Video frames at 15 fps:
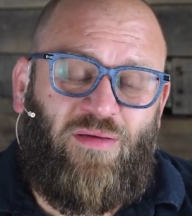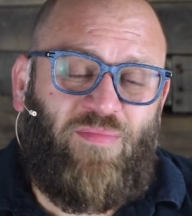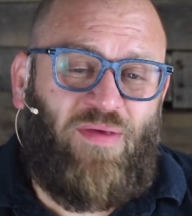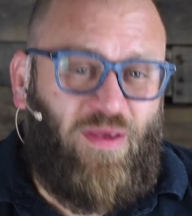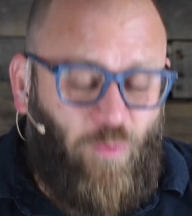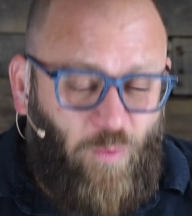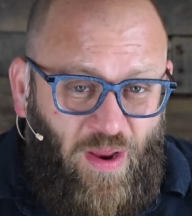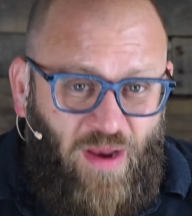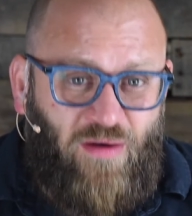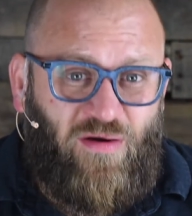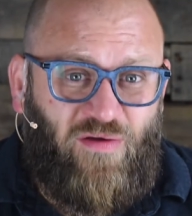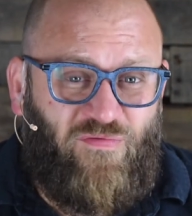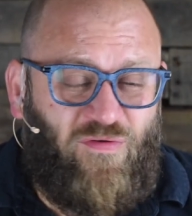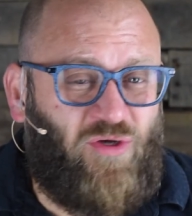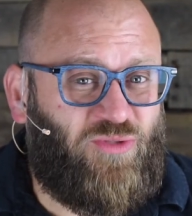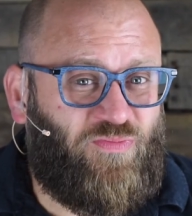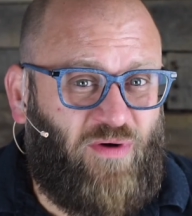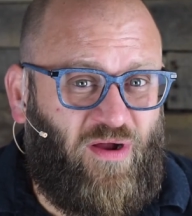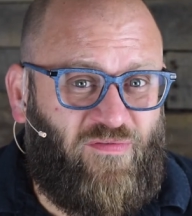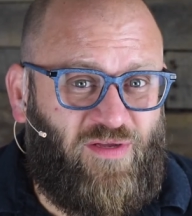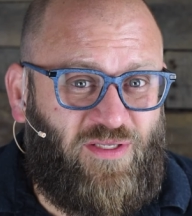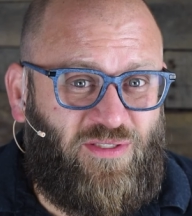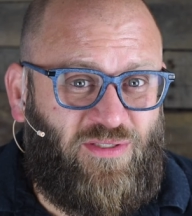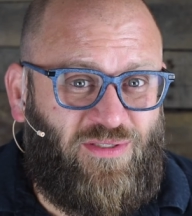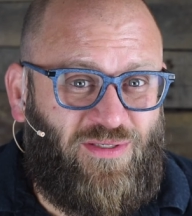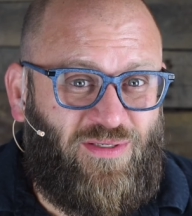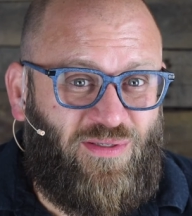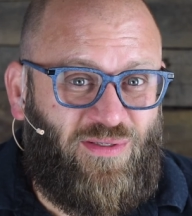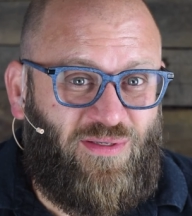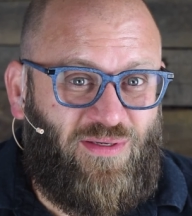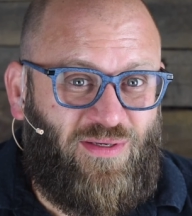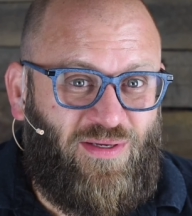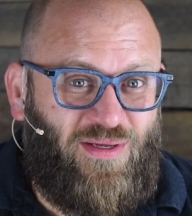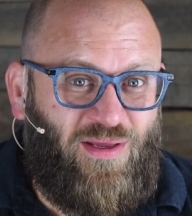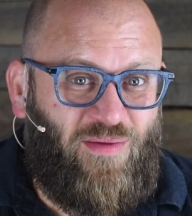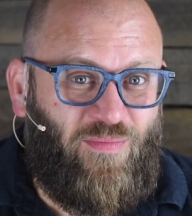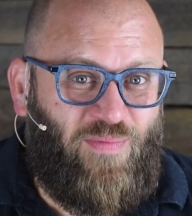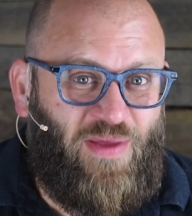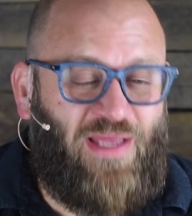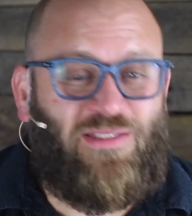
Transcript: Beware of false prophets. Pay